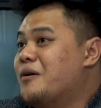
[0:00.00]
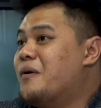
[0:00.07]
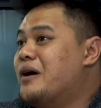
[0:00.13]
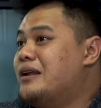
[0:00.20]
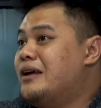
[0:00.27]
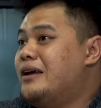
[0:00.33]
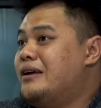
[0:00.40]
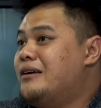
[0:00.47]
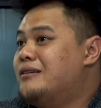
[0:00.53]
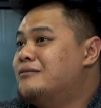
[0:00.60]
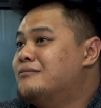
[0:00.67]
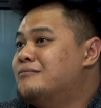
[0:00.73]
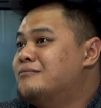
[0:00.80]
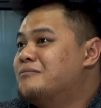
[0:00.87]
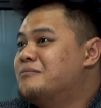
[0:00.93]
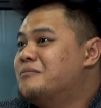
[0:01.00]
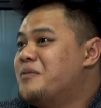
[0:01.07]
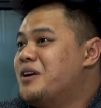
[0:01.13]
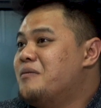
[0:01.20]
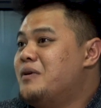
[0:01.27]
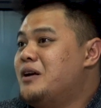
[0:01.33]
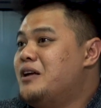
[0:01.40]
One day,
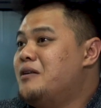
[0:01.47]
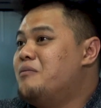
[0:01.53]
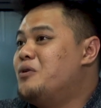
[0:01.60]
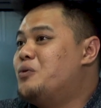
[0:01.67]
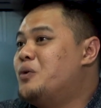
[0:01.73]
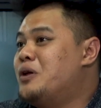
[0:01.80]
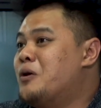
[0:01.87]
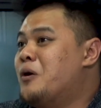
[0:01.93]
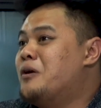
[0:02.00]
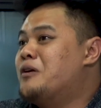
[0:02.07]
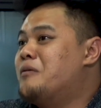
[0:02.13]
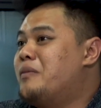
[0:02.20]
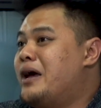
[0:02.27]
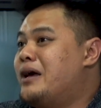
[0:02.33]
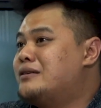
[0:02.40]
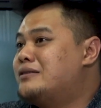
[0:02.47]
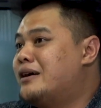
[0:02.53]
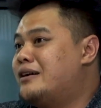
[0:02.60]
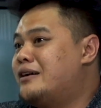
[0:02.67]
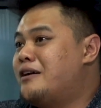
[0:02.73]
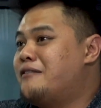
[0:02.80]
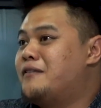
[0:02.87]
maybe in between all the
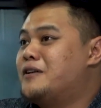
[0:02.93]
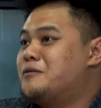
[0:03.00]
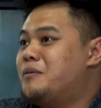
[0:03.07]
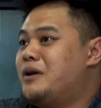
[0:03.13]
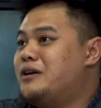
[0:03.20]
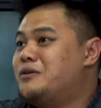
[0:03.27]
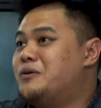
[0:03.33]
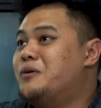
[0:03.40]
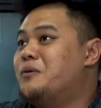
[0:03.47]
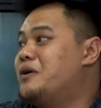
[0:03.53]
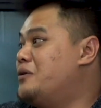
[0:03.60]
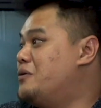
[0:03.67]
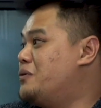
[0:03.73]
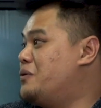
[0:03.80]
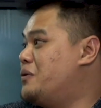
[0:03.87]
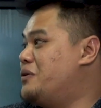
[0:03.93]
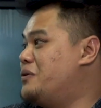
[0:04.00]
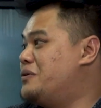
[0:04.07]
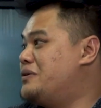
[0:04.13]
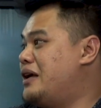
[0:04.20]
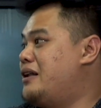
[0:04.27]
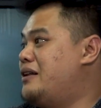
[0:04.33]
banks at Raffles Place, when
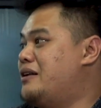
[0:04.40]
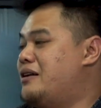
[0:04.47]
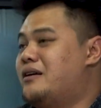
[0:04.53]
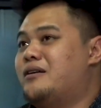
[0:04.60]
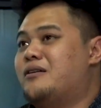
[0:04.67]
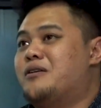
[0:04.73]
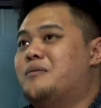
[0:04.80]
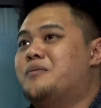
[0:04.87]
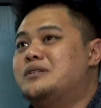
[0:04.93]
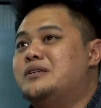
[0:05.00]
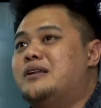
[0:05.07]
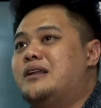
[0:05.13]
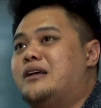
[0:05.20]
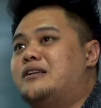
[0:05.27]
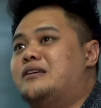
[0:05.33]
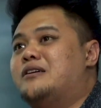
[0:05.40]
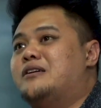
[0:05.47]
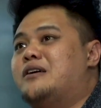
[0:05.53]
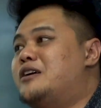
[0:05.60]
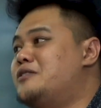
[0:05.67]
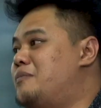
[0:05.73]
you stand opposite at the